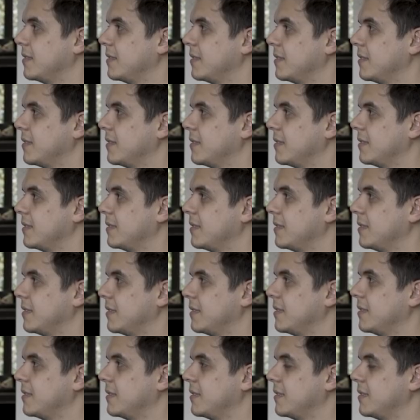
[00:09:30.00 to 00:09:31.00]

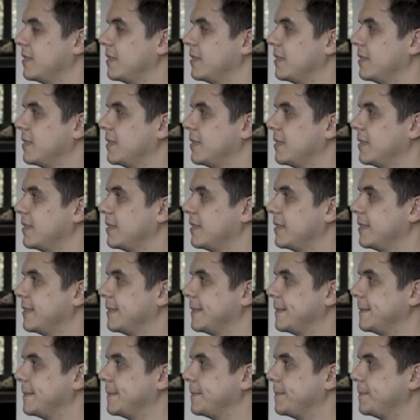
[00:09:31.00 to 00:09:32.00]

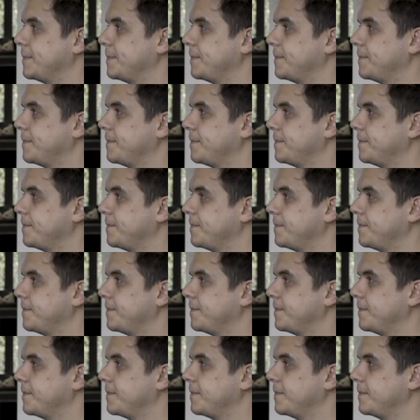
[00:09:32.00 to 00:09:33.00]

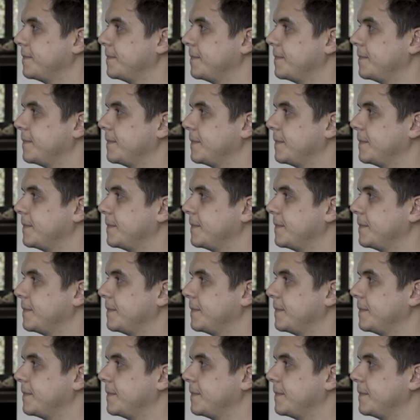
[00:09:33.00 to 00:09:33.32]
[no speech]